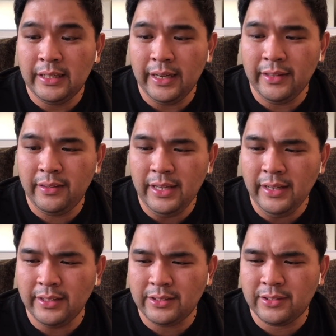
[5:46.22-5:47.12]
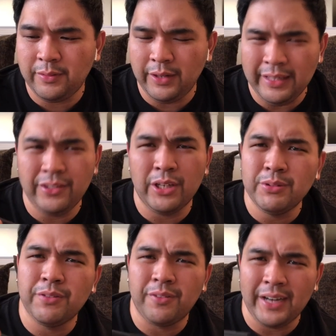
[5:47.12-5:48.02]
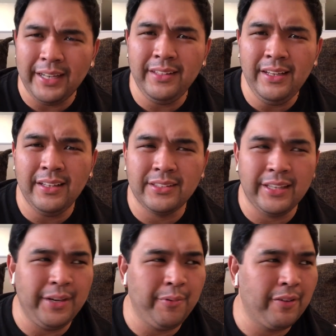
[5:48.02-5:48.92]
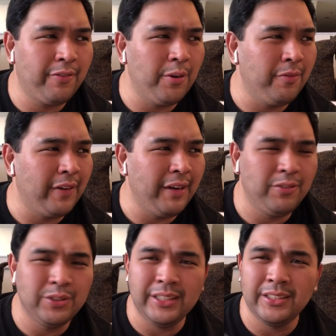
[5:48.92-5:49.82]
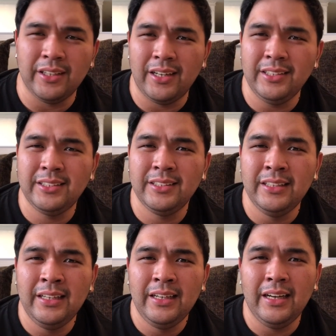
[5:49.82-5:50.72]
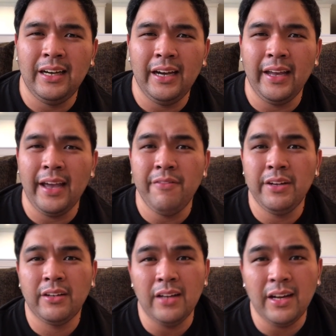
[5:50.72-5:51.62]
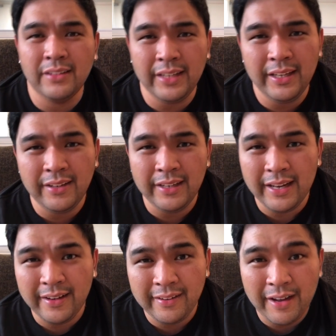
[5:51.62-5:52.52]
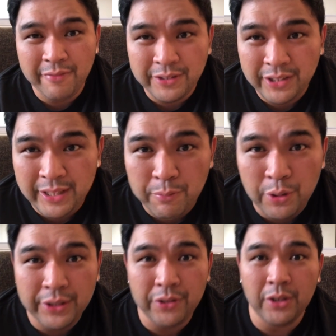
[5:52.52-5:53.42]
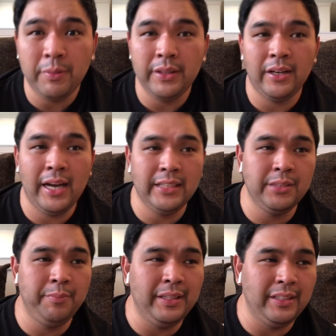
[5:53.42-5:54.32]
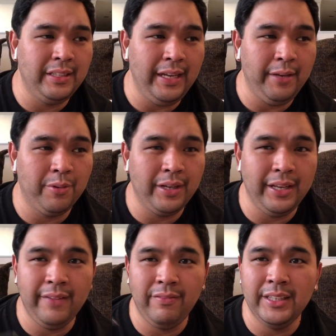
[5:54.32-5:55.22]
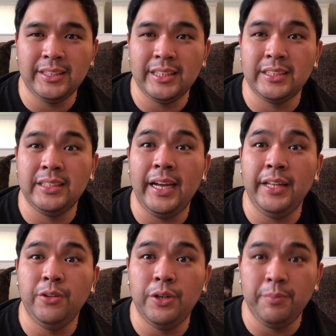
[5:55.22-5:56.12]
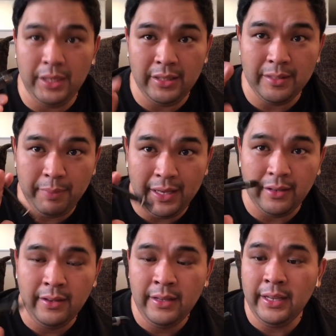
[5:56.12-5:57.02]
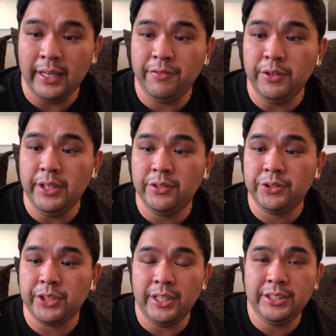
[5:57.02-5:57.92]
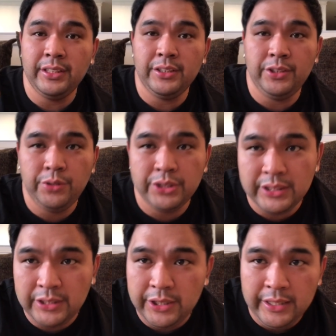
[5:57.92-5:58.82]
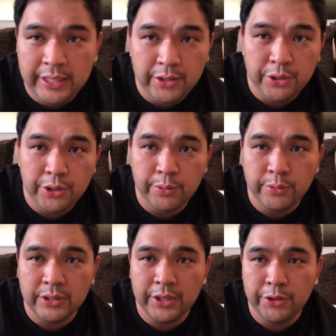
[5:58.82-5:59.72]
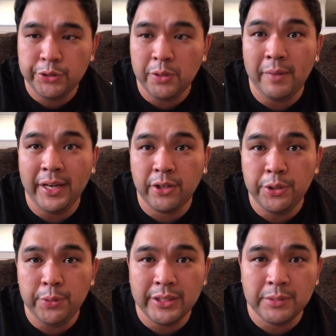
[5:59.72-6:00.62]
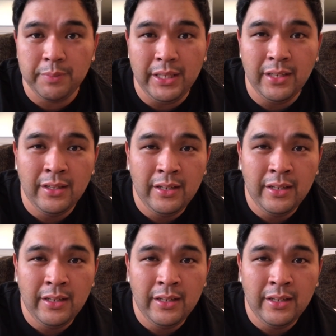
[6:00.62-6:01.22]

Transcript: I think it's in terms of writing, it's anywhere from five to six hours. Uh, I haven't clocked in and I haven't really monitored, but there hasn't been the day wherein this has died on me, the pen. And if you need to charge it, you just need to use the usual micro USB